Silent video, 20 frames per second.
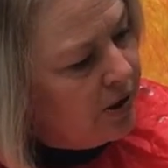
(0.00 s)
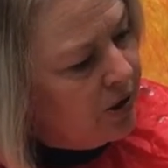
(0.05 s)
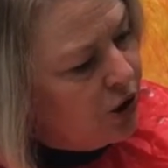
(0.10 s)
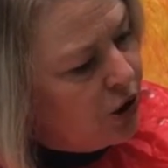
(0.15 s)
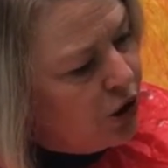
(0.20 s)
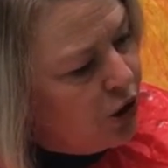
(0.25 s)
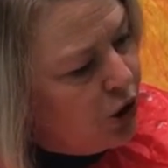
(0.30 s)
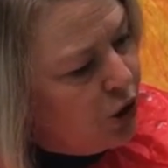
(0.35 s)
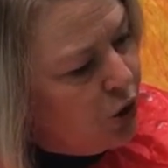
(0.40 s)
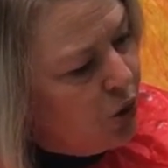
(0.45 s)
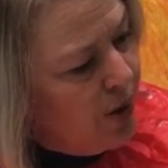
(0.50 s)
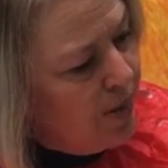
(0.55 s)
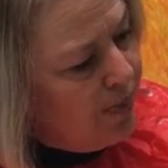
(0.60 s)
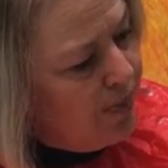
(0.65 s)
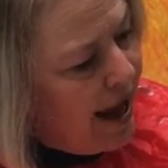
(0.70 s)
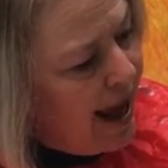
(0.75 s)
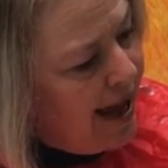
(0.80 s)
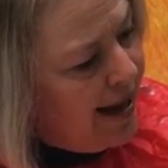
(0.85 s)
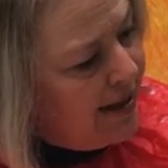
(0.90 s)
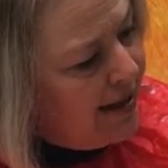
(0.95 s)
to do a
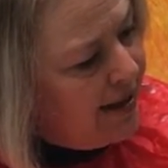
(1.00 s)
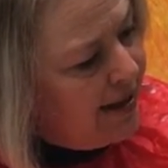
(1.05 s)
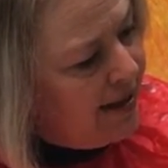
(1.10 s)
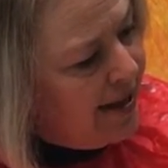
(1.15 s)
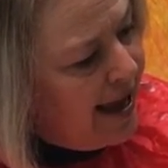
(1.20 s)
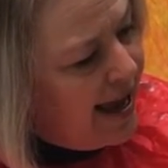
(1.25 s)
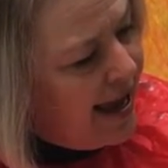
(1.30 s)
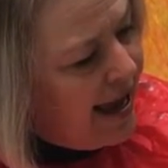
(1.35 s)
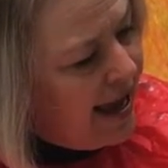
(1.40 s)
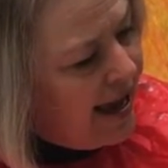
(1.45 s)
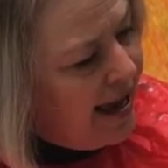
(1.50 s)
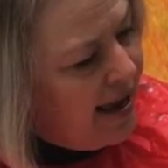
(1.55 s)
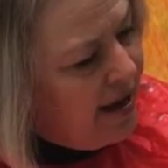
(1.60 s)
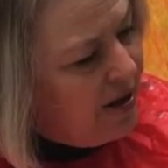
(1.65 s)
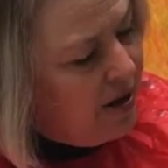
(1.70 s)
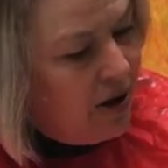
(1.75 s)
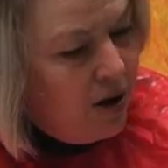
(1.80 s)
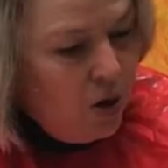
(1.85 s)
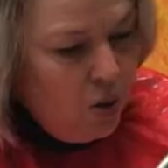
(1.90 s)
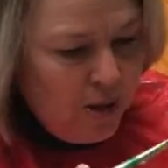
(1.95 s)
pattern there,
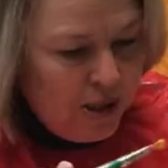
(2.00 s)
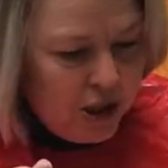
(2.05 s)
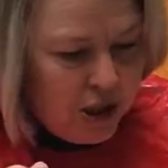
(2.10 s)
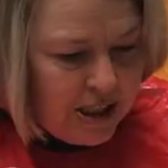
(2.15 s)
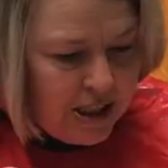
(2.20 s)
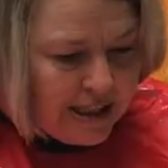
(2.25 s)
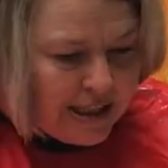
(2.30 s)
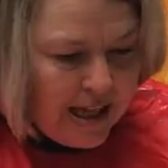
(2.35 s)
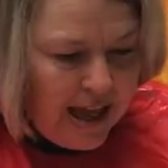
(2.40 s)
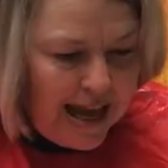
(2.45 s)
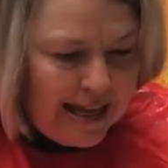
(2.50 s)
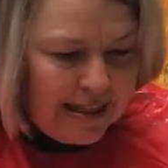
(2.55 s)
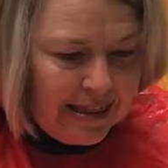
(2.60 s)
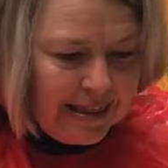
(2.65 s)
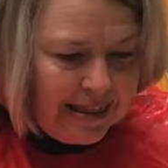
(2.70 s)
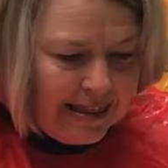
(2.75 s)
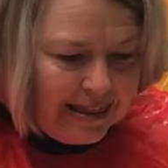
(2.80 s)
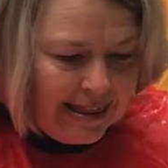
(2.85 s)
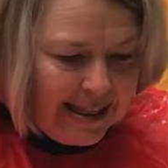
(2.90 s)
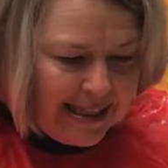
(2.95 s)
which is like
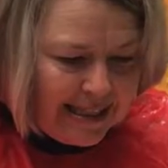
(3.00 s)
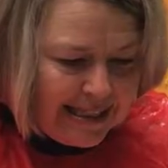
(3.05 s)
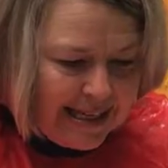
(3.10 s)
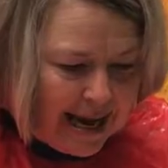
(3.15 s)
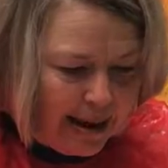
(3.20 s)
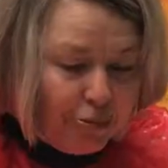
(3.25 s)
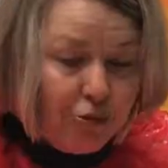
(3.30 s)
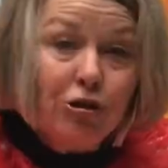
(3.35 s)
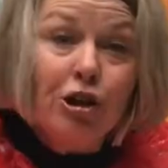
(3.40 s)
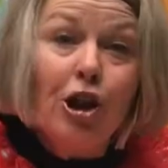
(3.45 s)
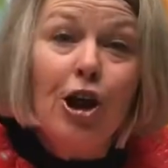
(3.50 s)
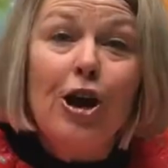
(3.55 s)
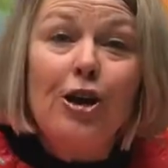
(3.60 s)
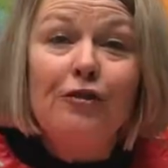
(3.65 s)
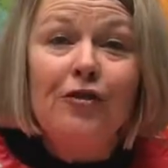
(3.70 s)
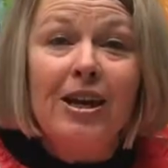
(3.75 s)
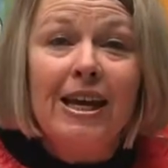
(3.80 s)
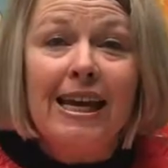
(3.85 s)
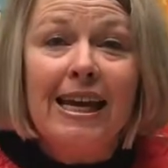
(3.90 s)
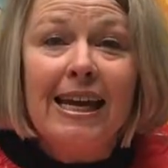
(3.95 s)
this apple
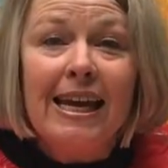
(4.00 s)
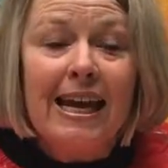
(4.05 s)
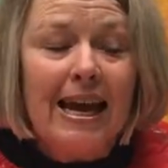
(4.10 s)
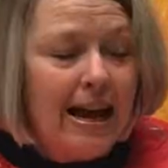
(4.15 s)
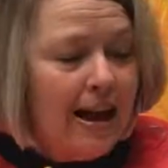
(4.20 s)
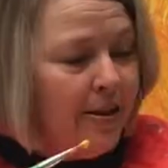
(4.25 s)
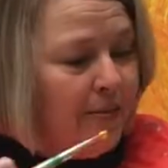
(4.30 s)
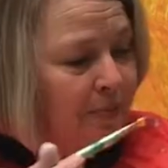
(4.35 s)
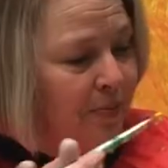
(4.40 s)
over here.